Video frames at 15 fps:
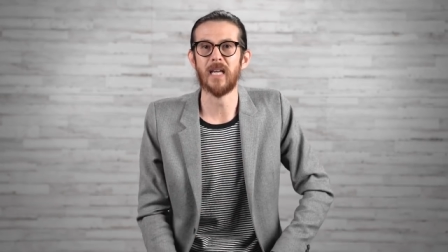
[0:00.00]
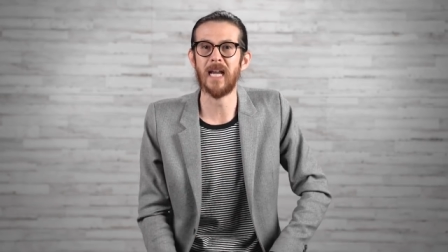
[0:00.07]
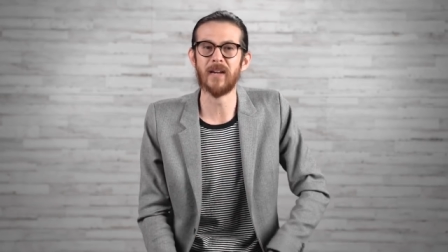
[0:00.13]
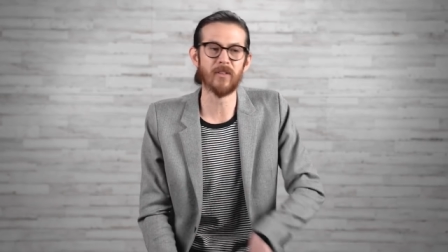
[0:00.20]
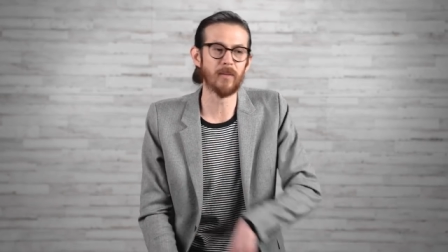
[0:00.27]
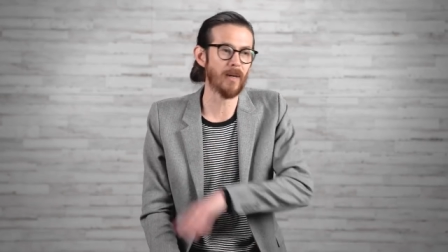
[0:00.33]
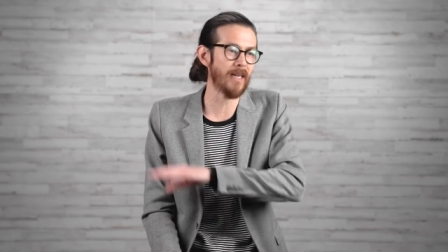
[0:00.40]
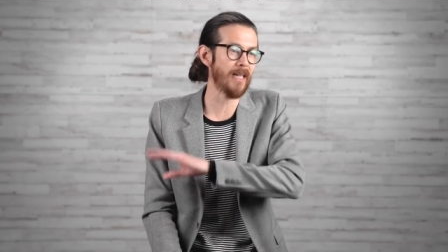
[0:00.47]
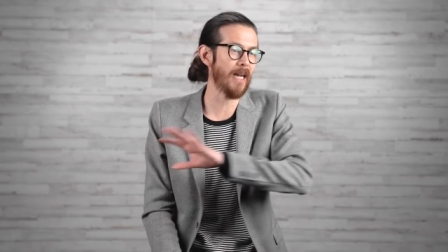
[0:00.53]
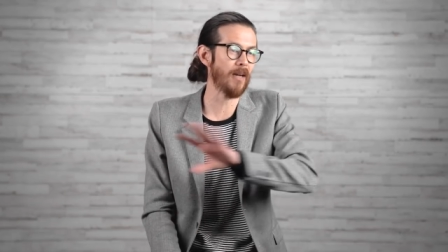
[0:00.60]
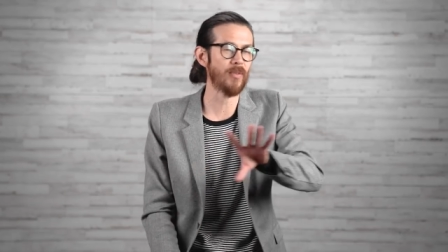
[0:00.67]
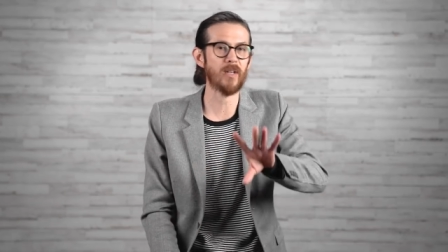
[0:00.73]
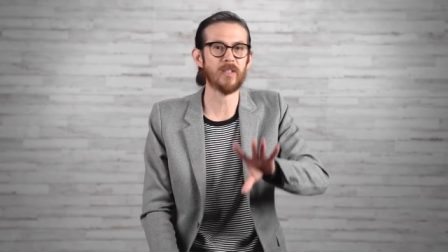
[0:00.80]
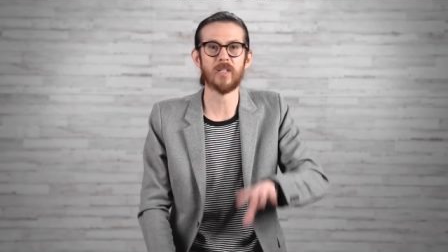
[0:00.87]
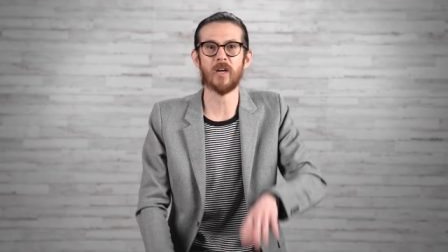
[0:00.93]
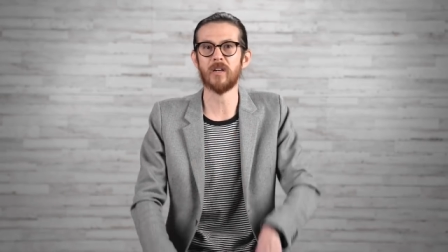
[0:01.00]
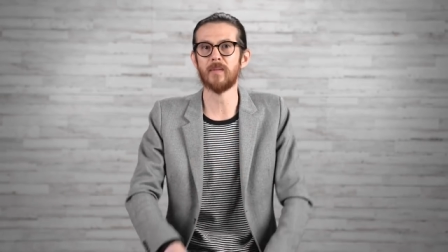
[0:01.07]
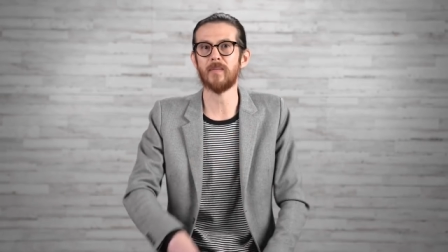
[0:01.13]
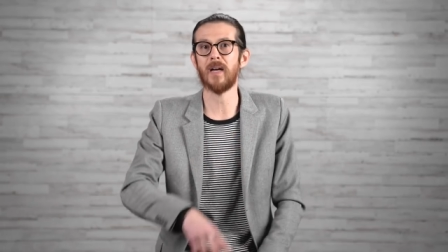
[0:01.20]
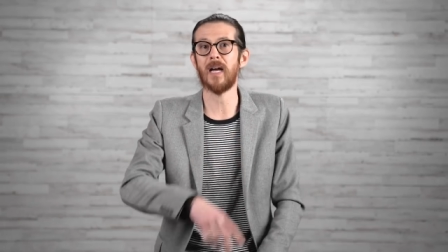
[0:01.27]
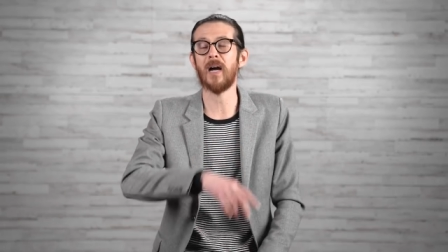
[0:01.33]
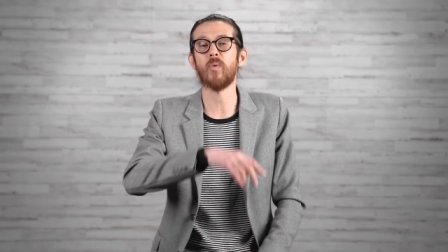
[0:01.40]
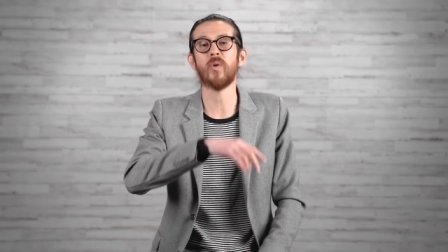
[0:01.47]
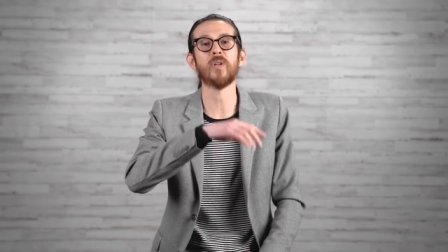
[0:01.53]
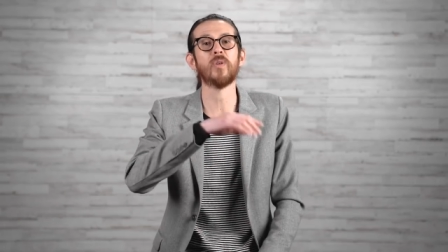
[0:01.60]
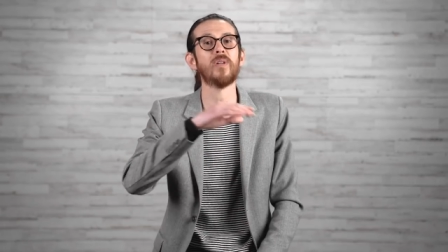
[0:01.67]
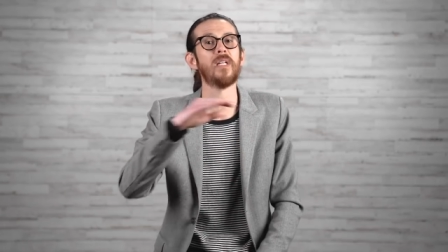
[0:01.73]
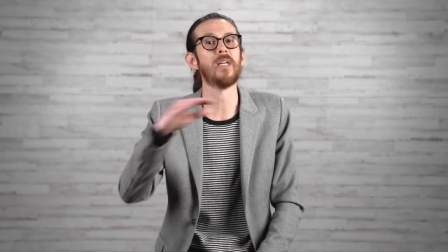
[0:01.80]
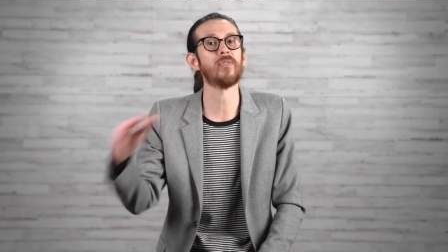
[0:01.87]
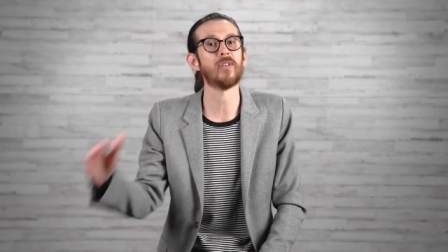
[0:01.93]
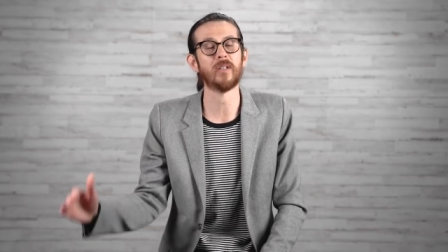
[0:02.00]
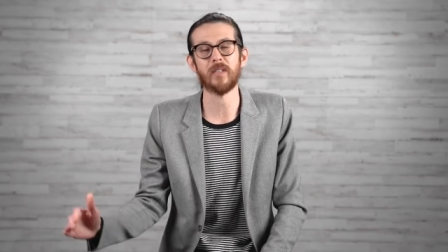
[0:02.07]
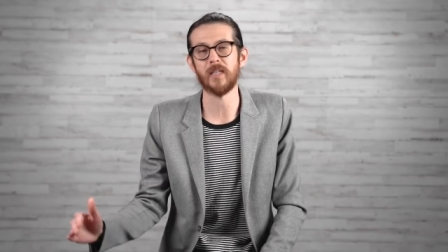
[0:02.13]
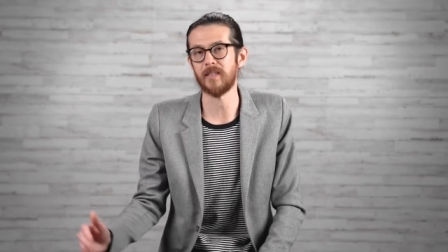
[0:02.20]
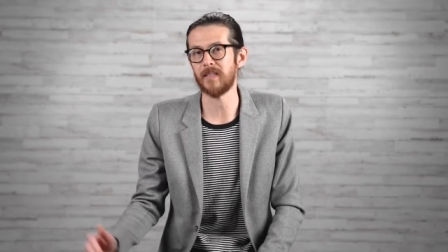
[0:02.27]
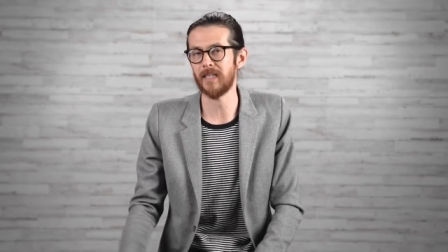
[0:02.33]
Everybody out there is talking about, I want to do a liver cleanse.